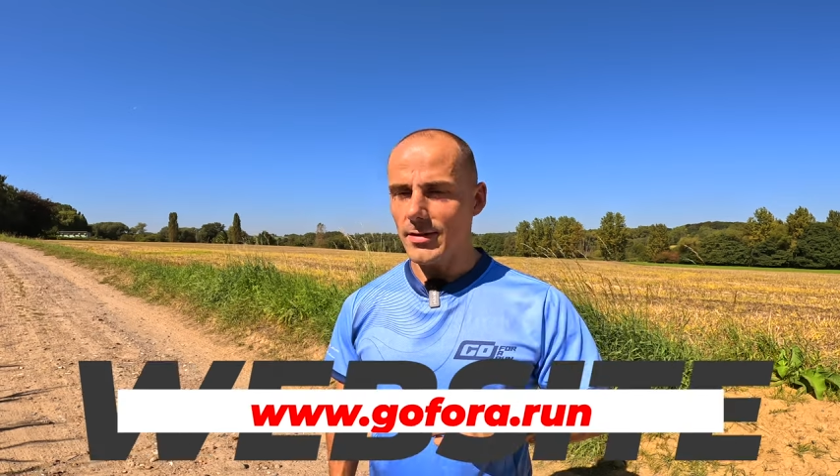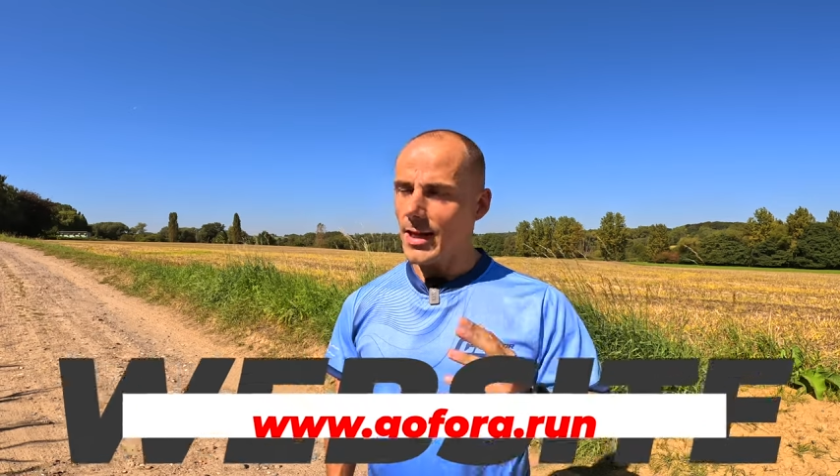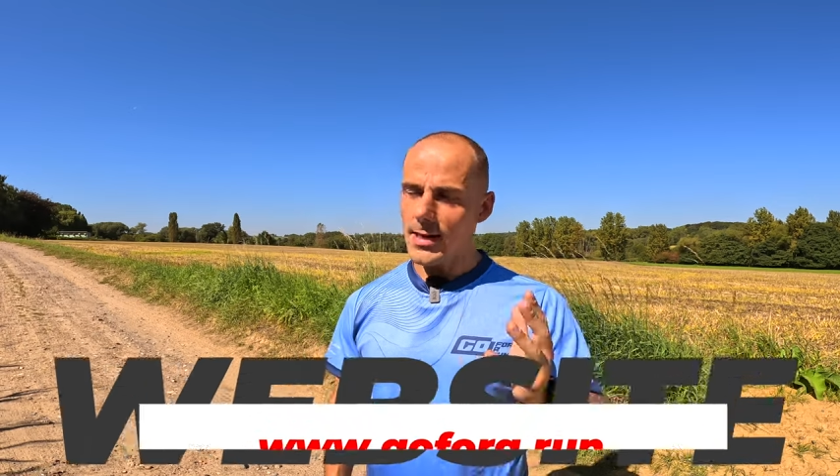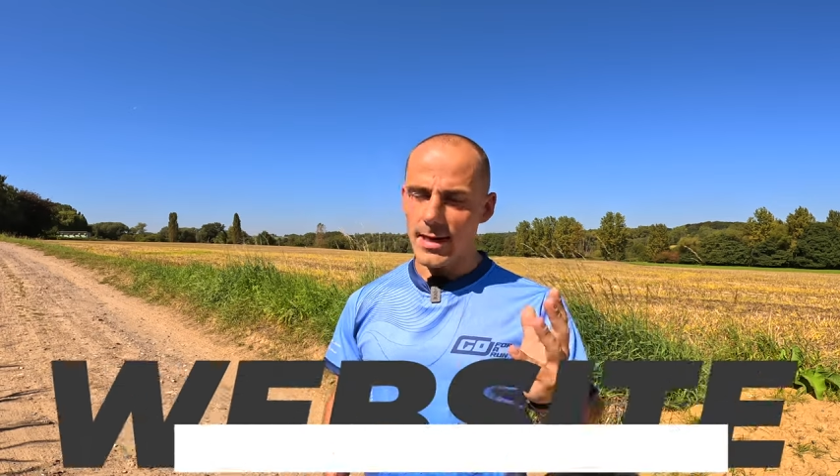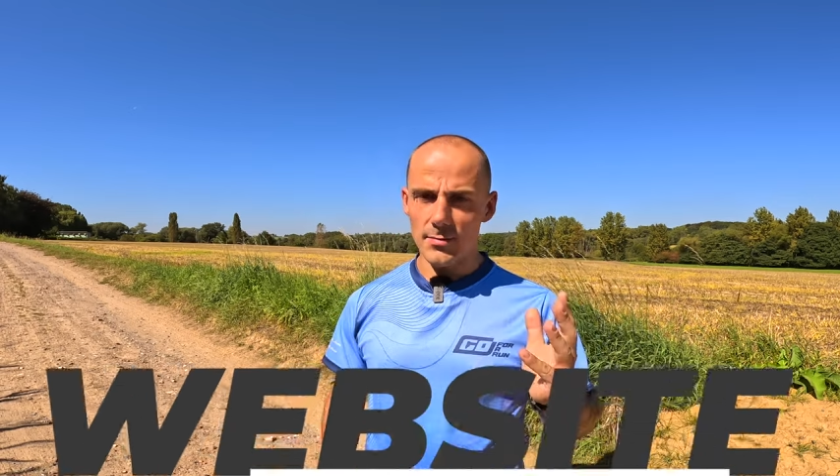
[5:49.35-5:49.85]

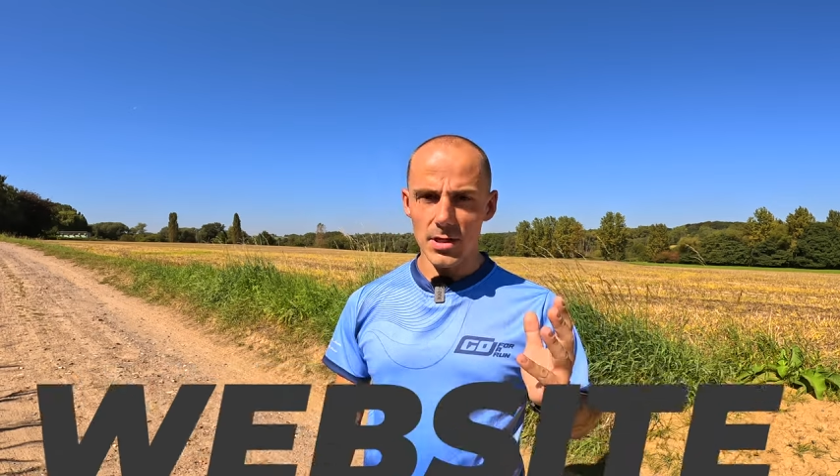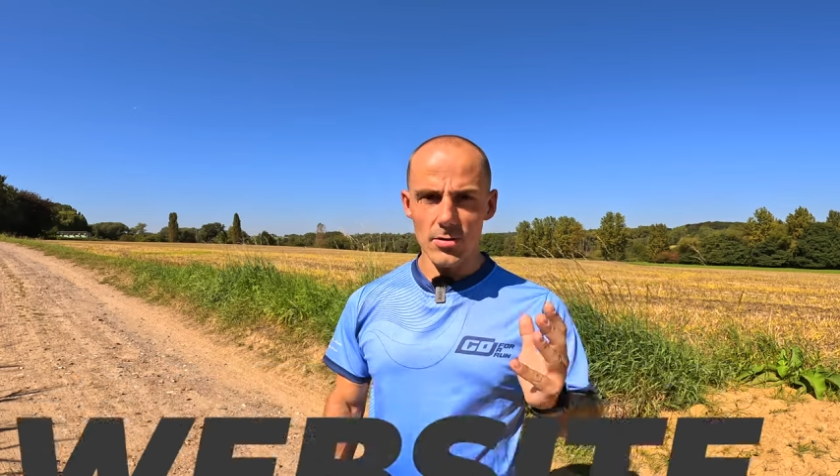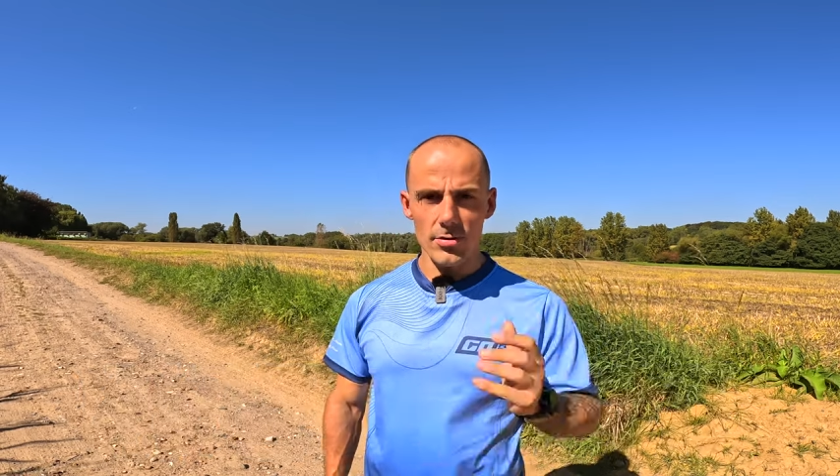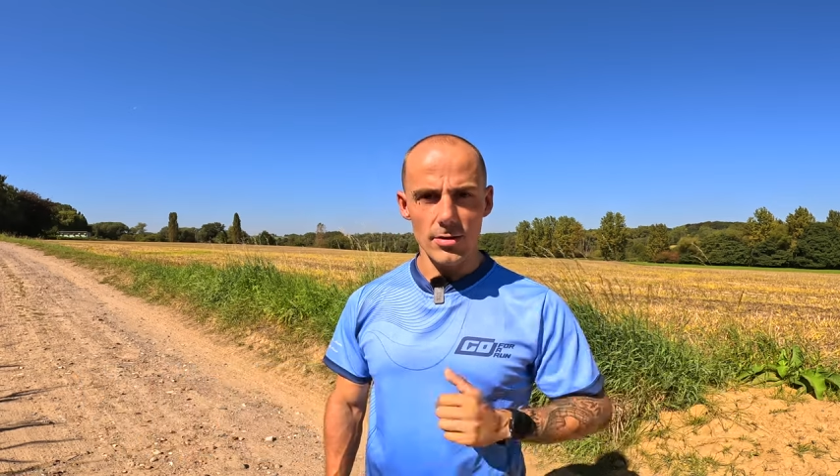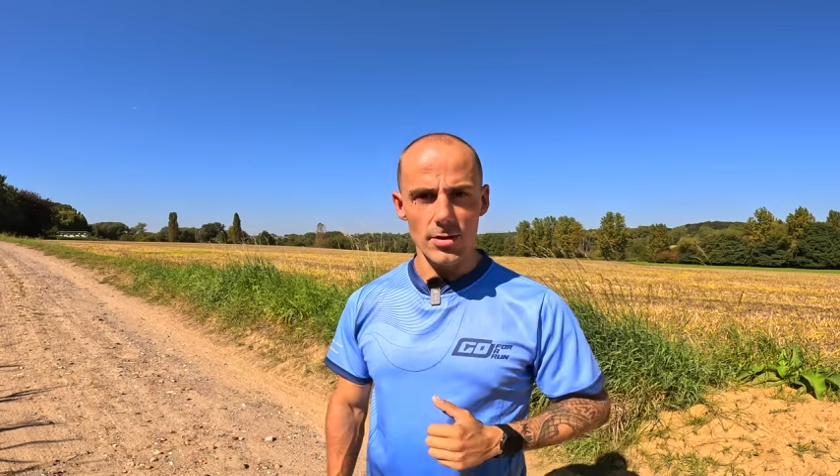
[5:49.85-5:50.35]
and let me
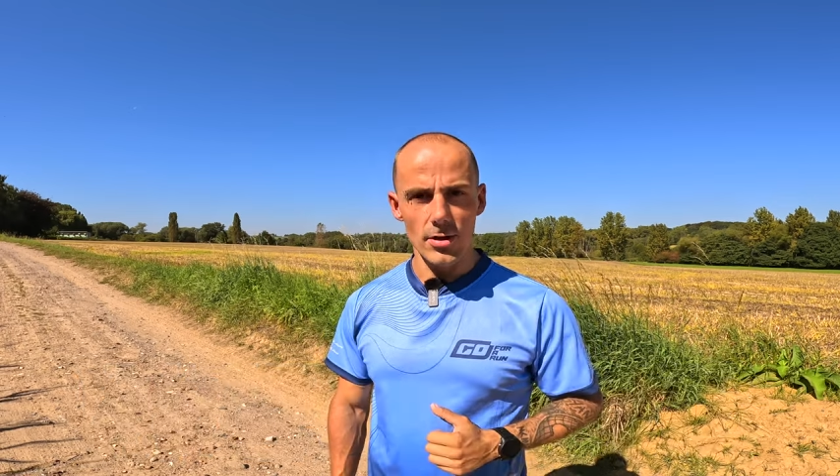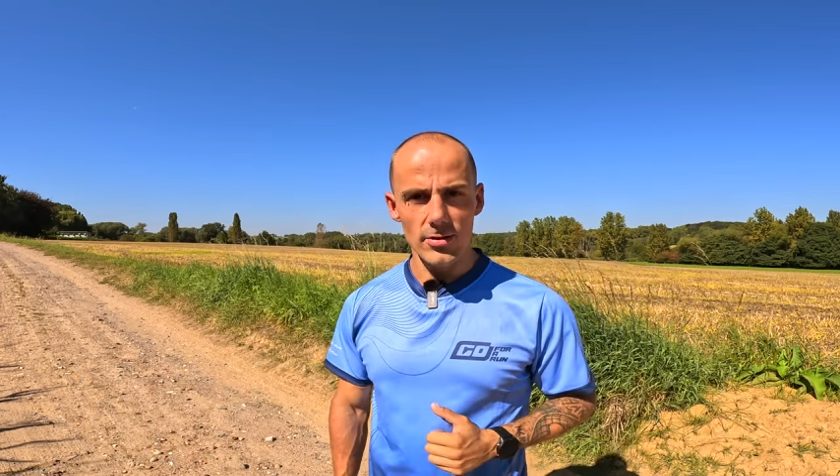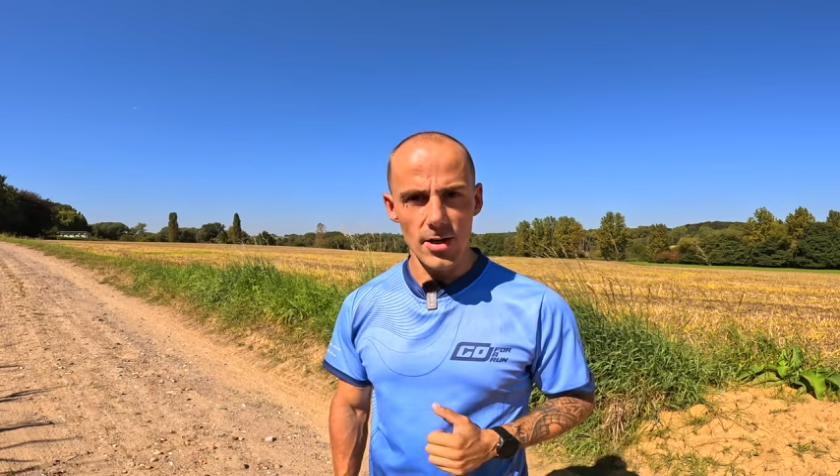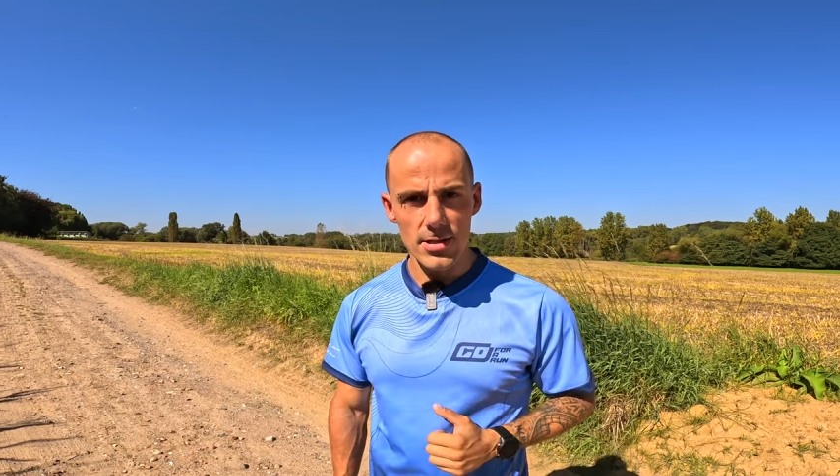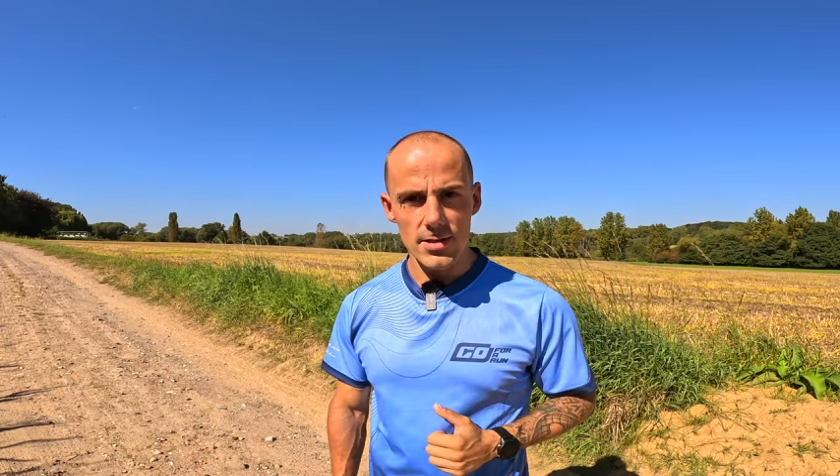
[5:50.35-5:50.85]
know your
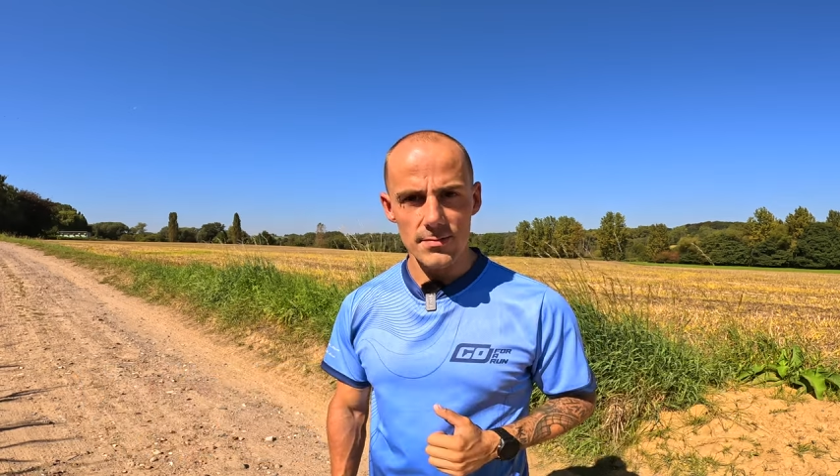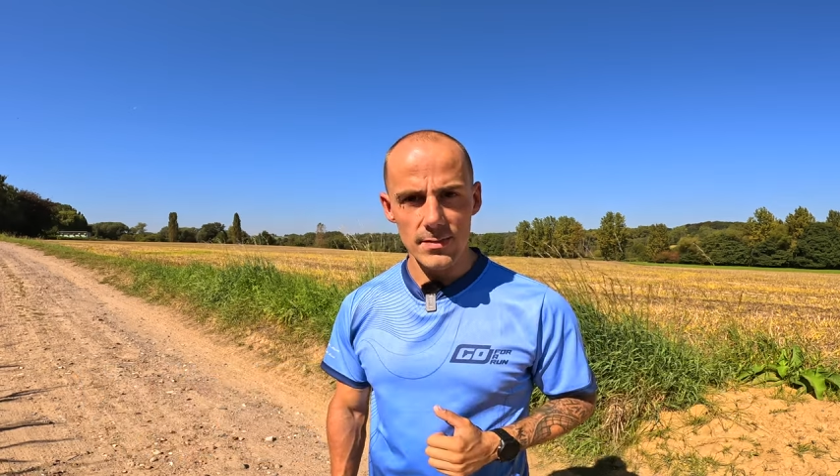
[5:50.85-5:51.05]
thoughts.